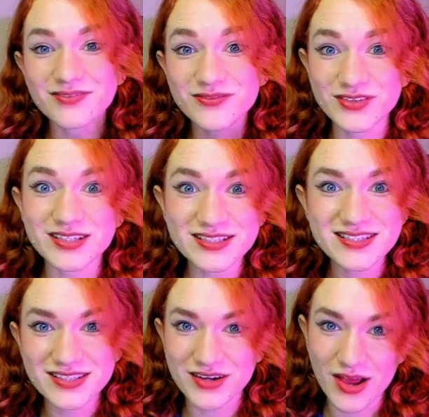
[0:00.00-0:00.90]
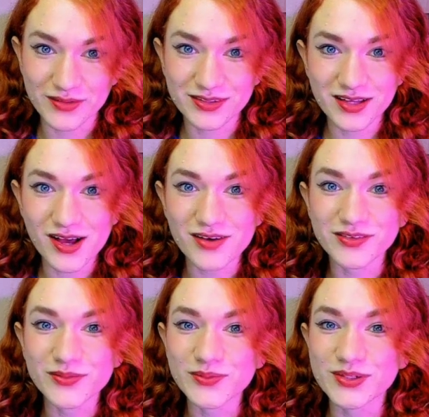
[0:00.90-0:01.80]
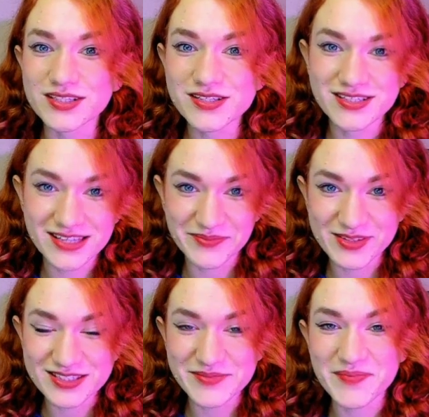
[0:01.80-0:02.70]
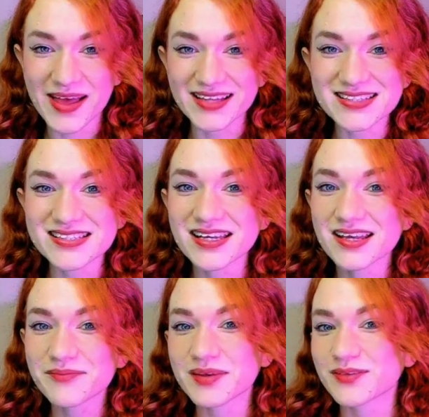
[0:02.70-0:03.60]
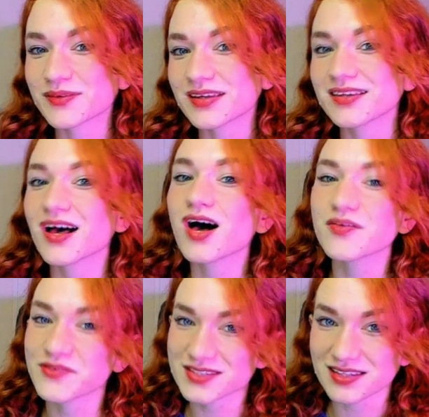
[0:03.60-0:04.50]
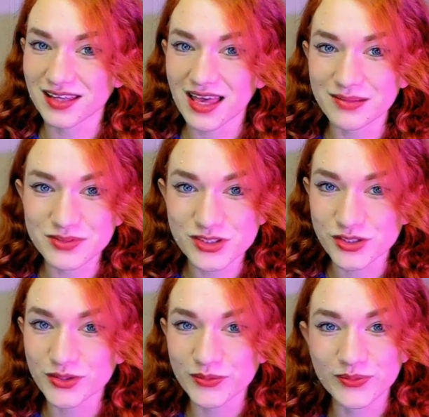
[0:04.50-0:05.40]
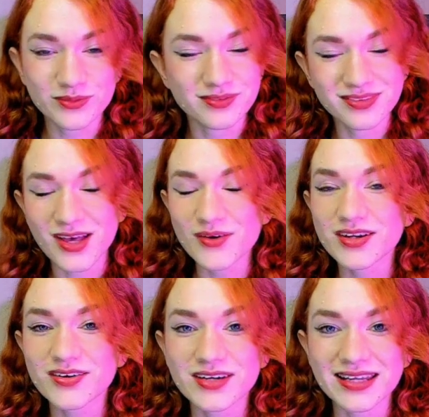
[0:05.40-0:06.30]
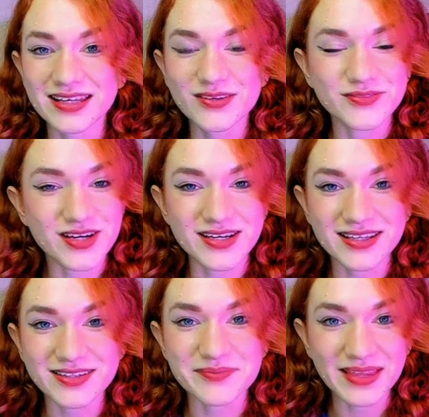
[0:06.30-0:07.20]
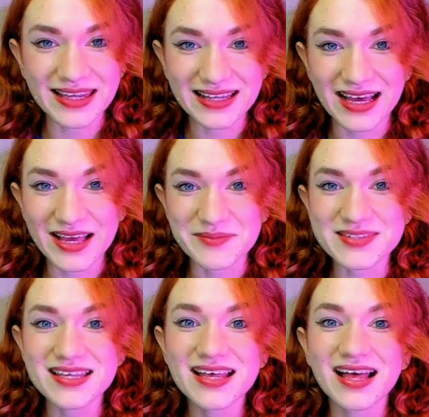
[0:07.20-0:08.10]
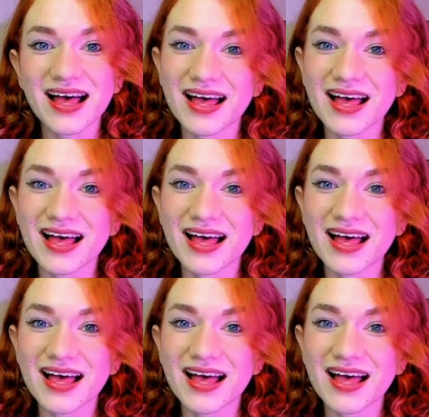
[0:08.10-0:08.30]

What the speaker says: a first round of the World Championship match between, obviously, I'm sure you know it already, you've heard it many times,